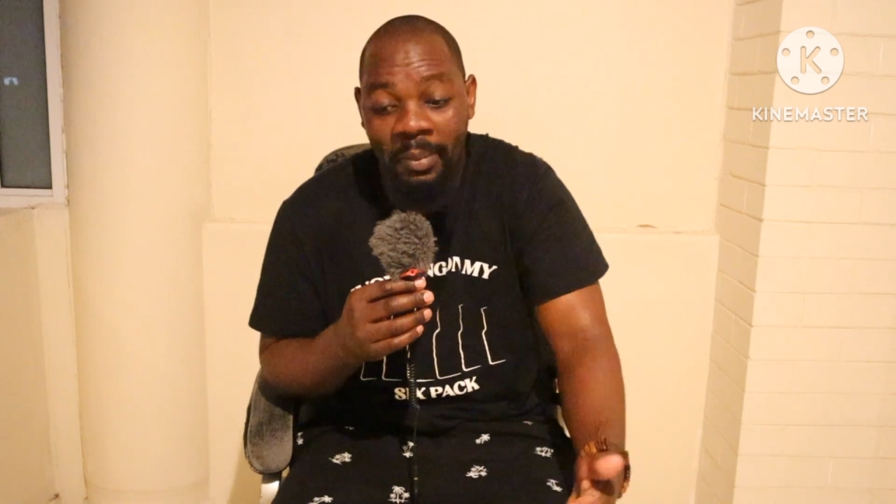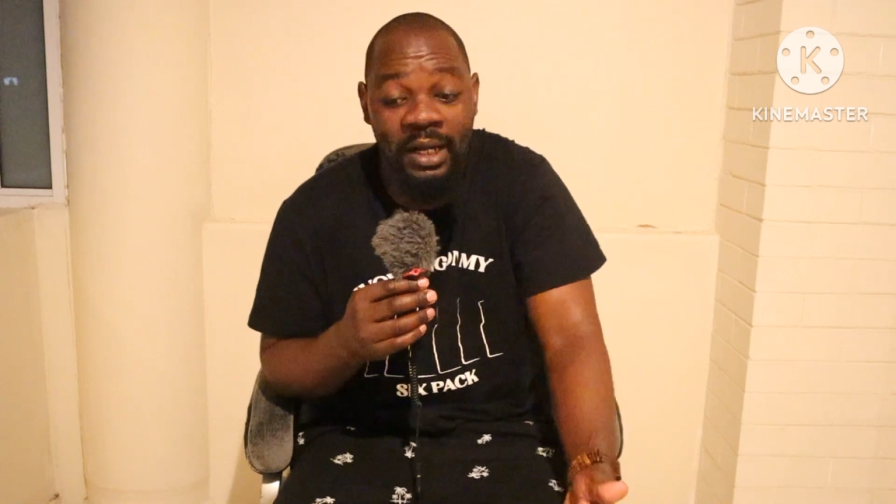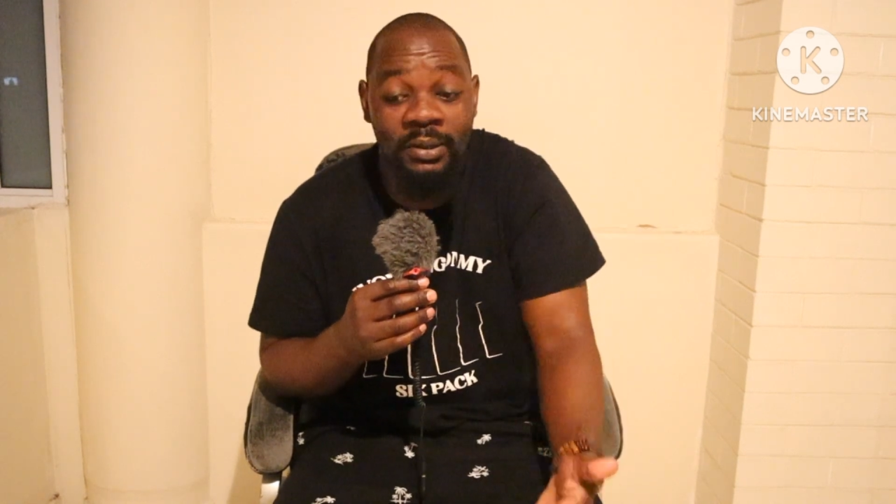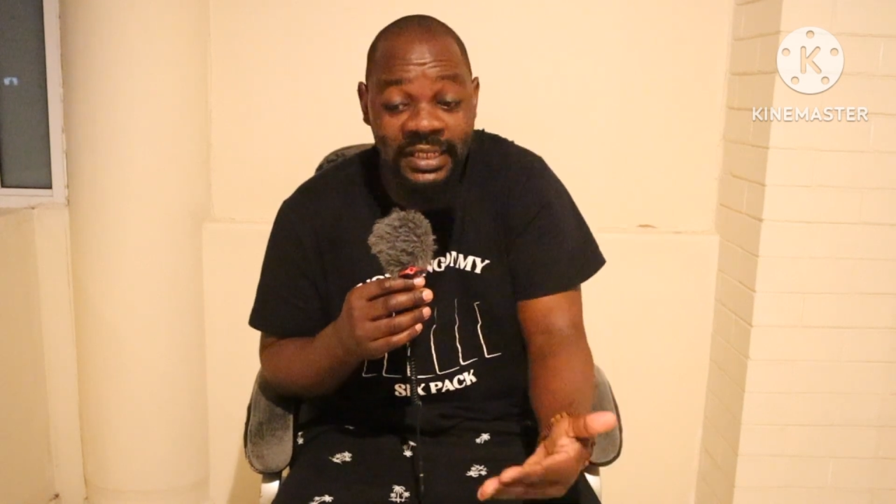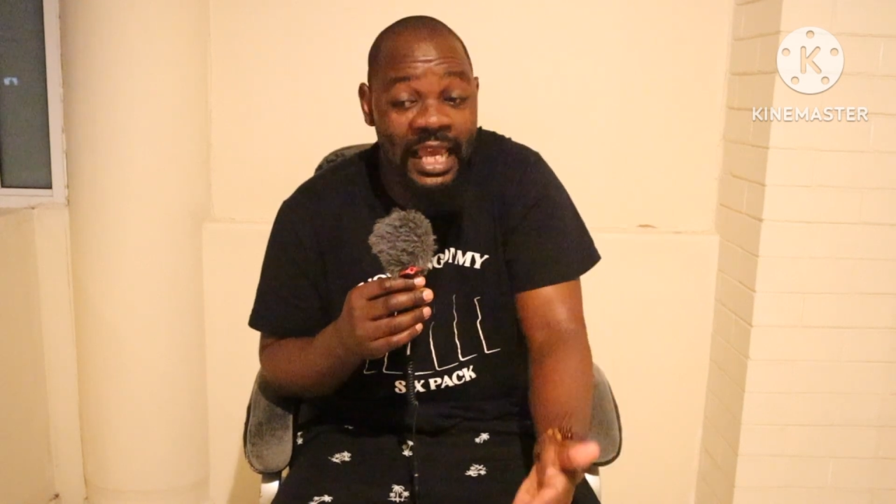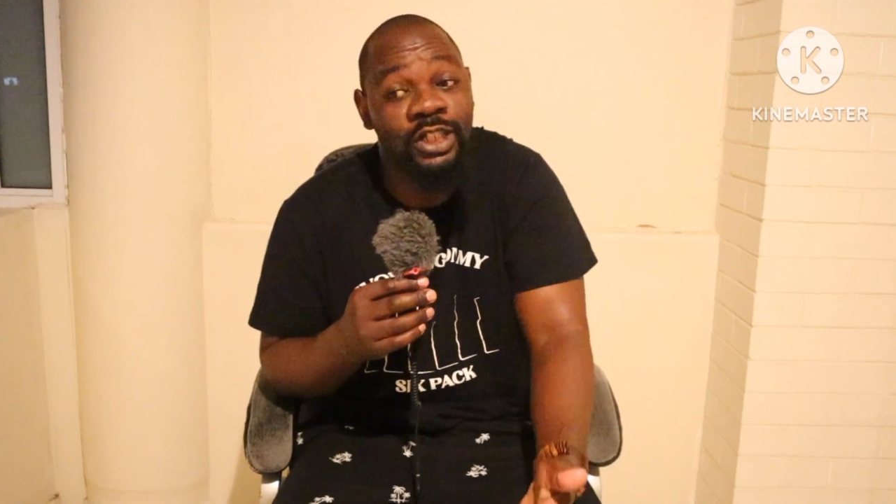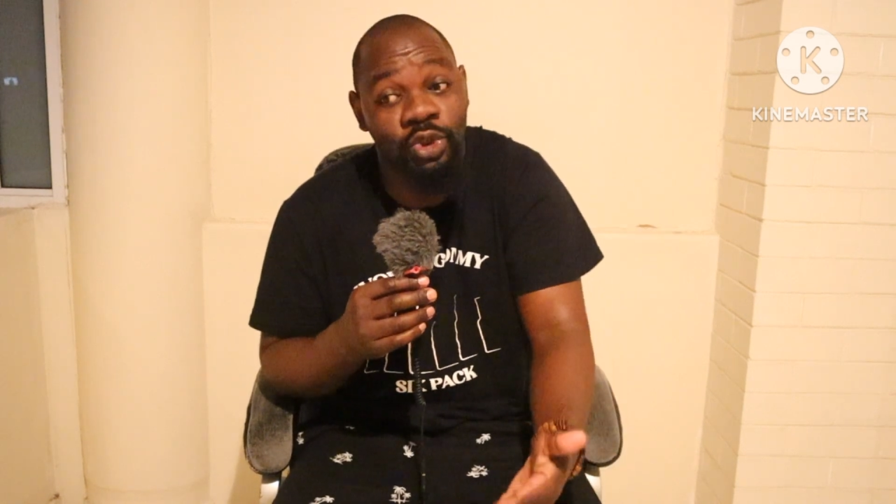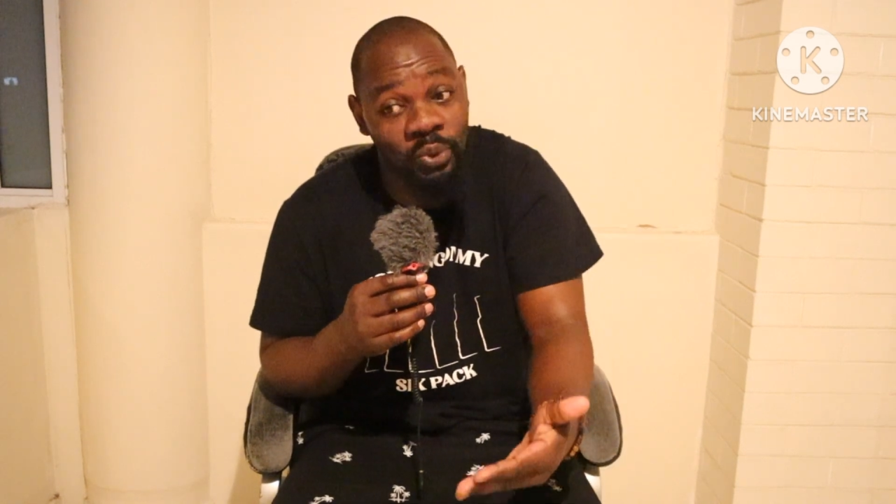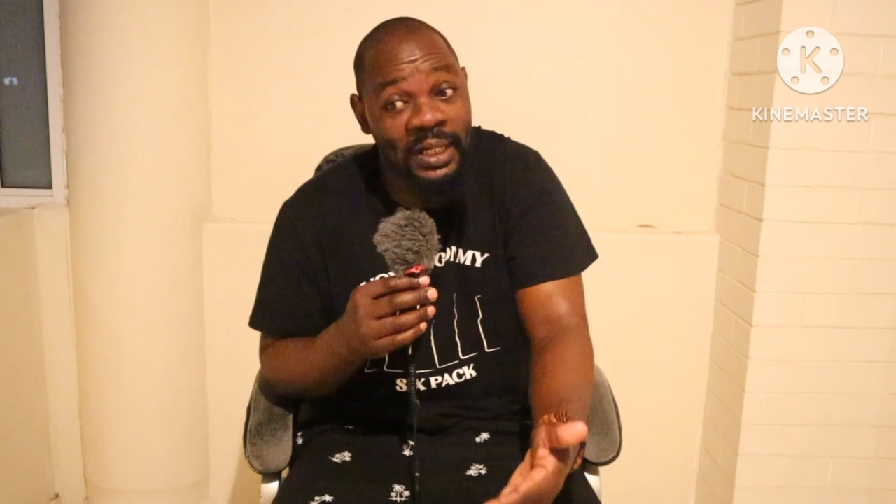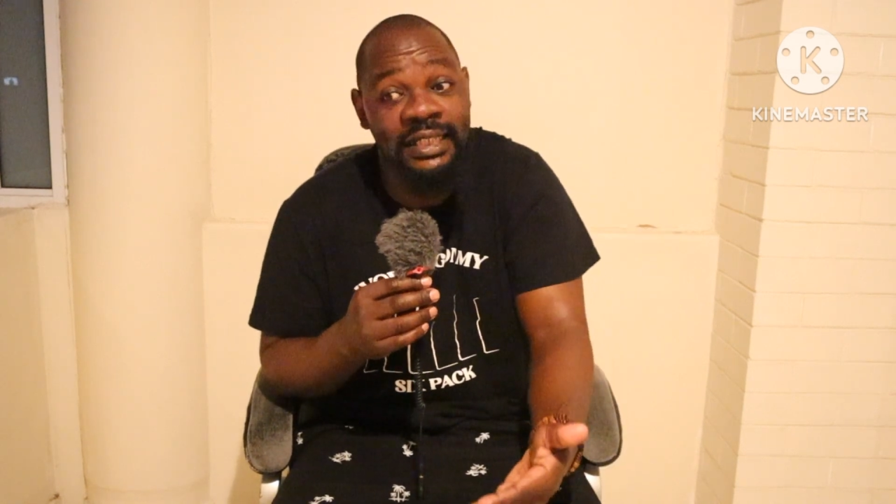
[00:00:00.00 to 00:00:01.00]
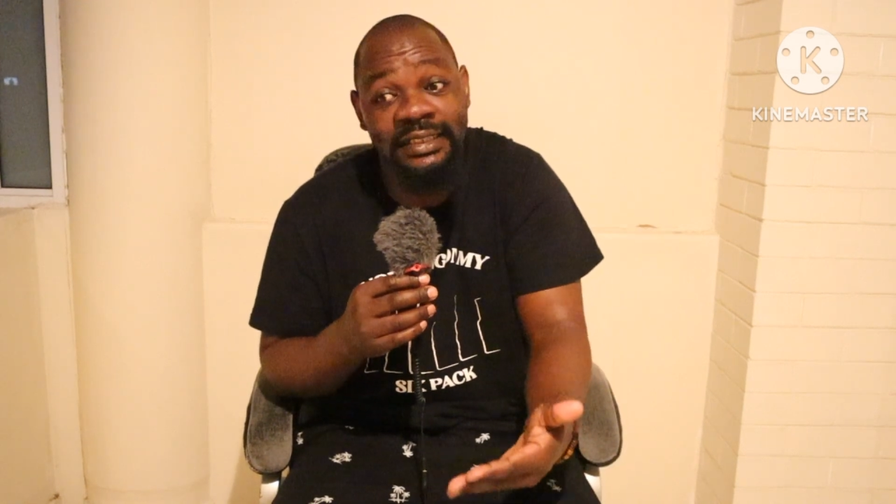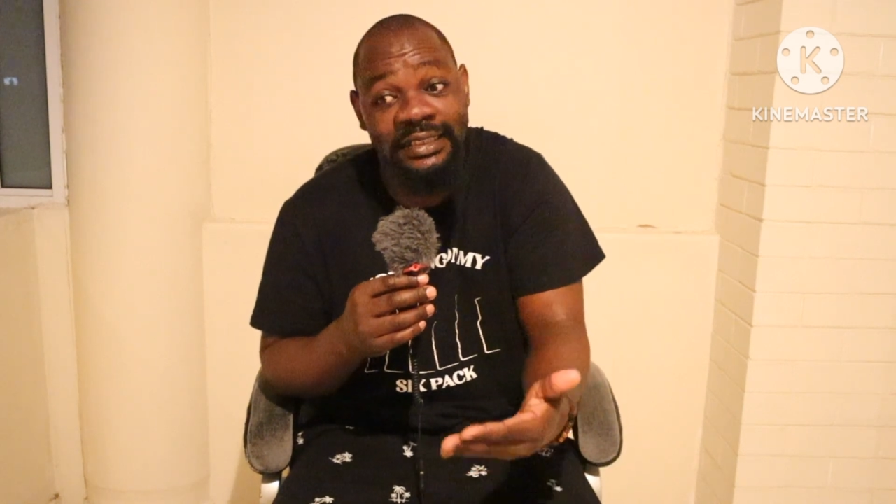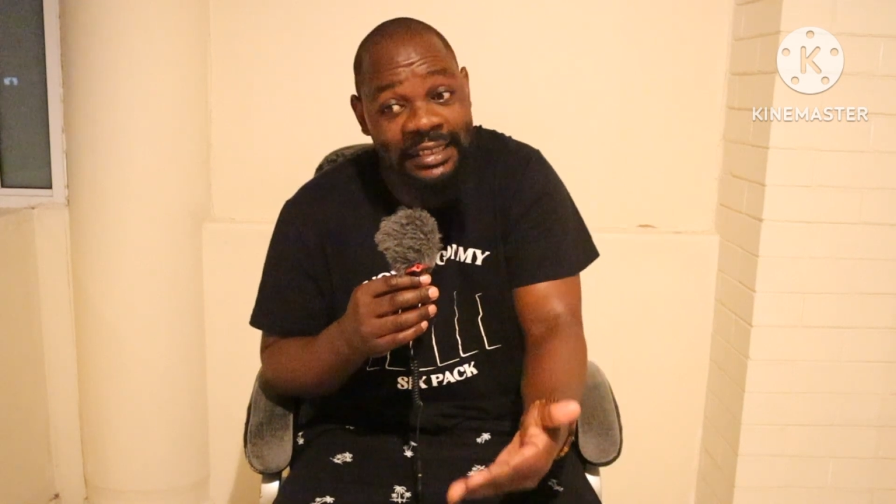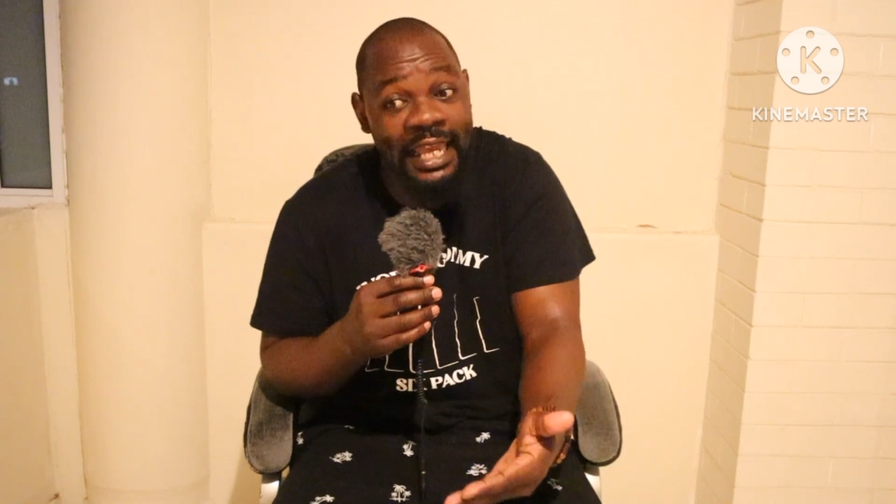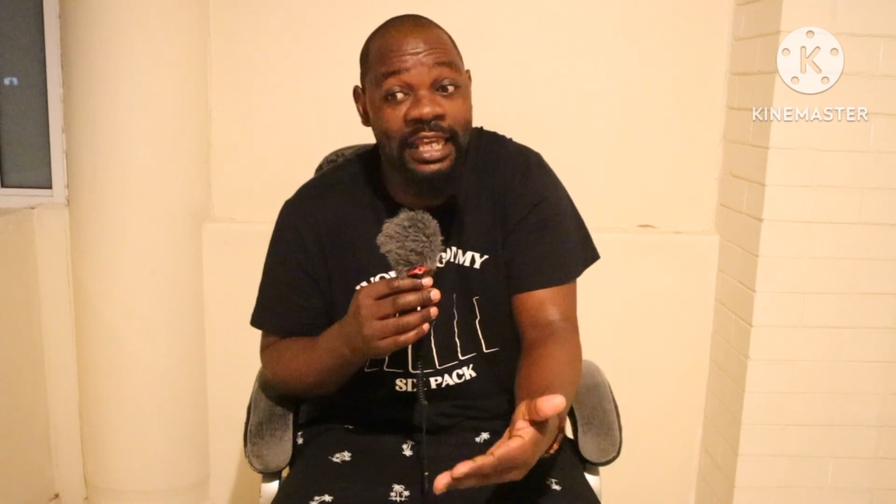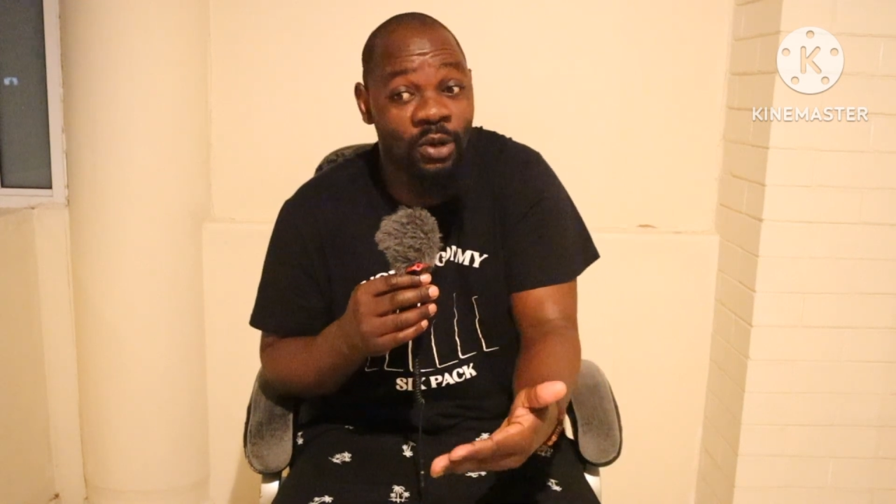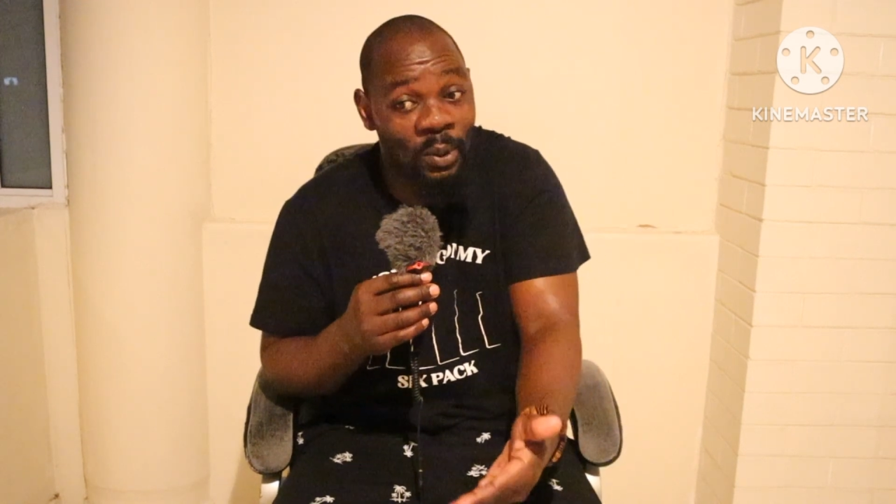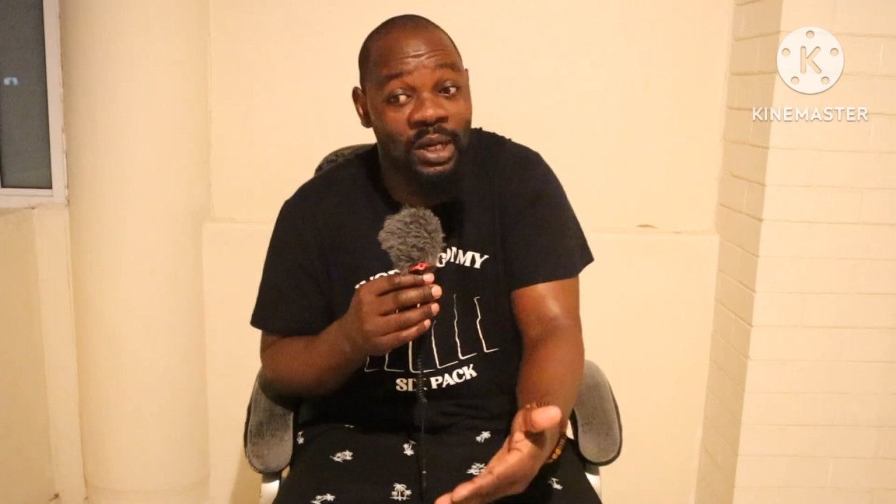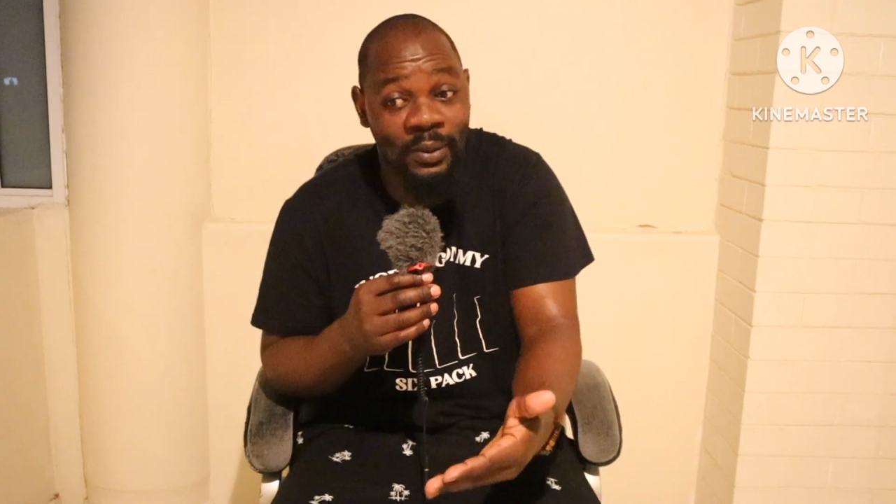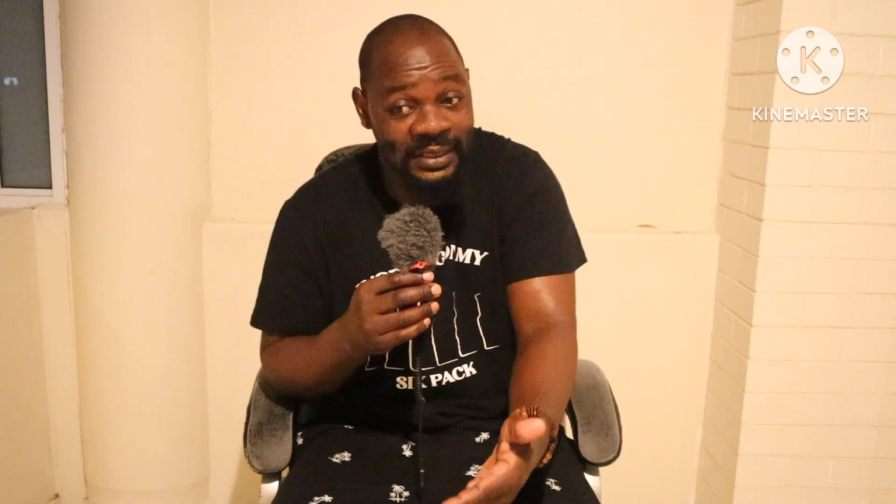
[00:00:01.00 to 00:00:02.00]
But I was actually saying
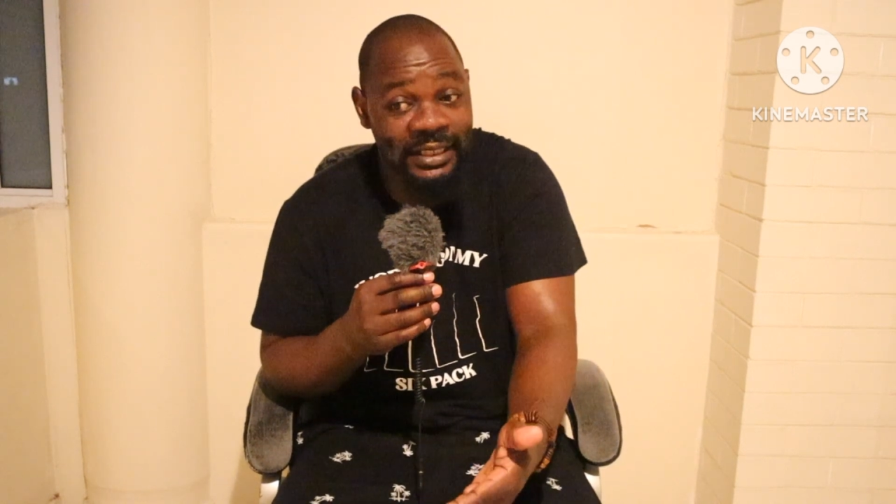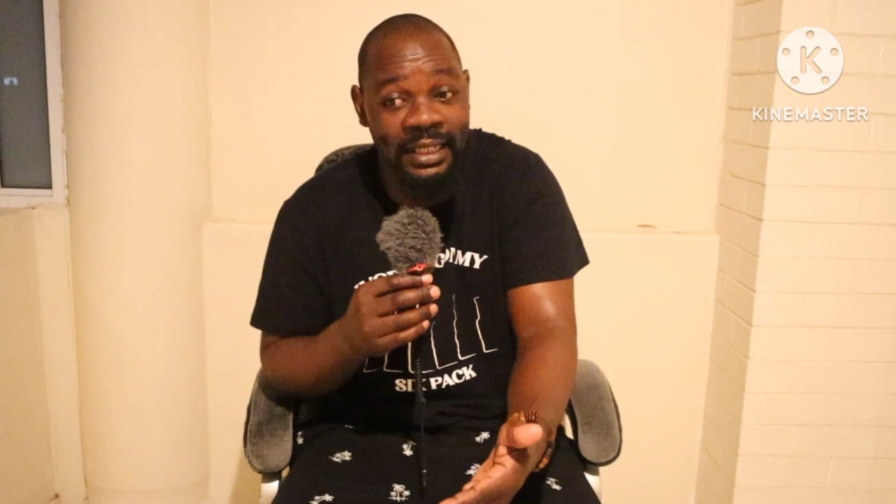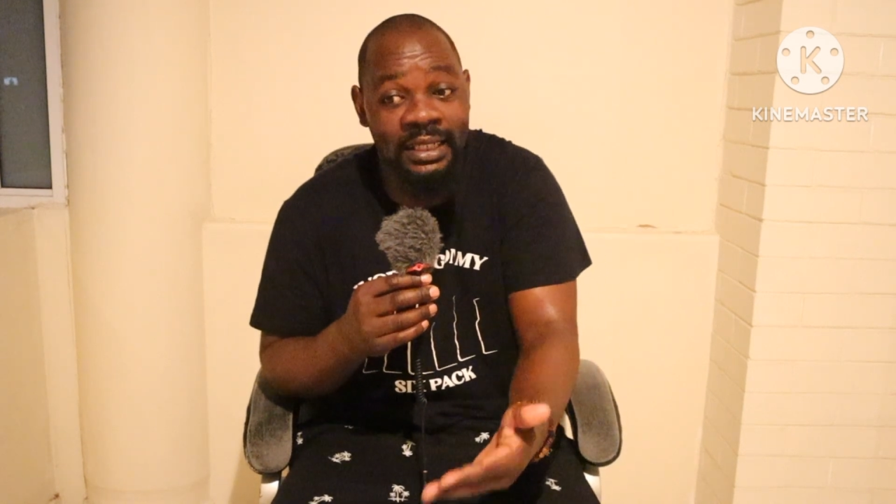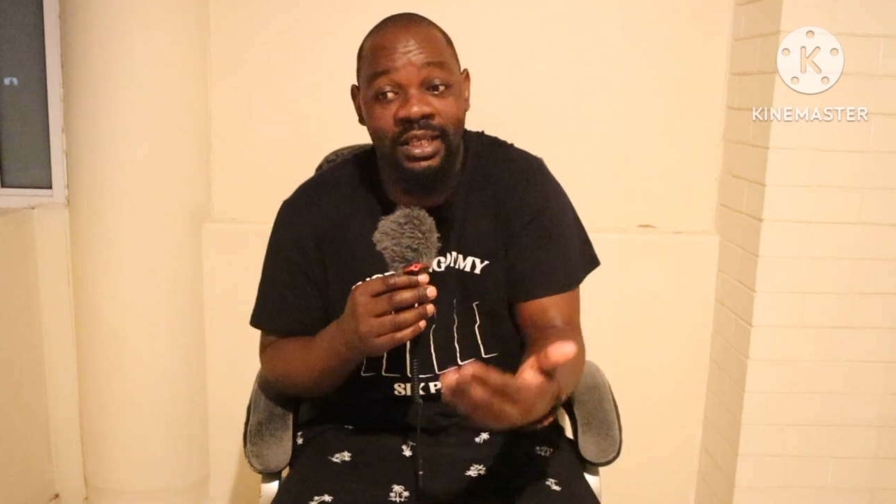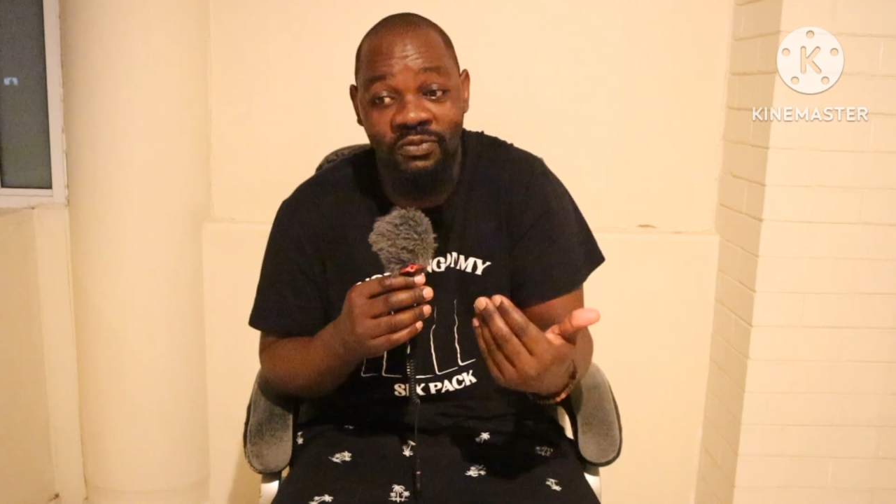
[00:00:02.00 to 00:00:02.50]
what I was saying.